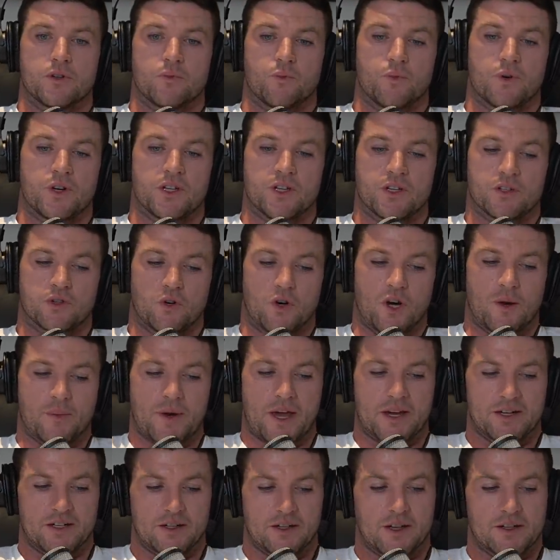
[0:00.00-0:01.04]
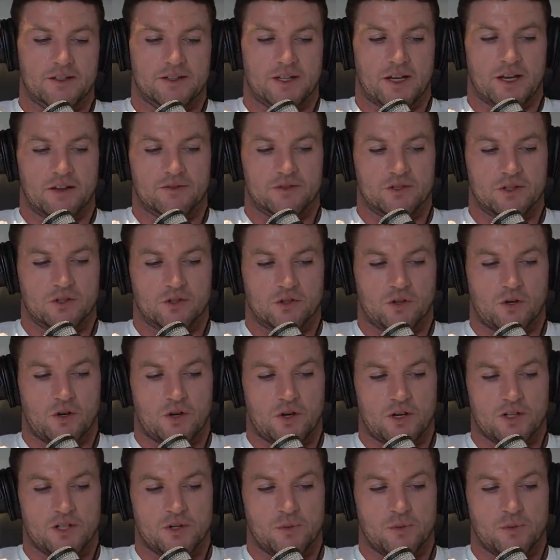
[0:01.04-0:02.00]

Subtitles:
when your time ended at Souths.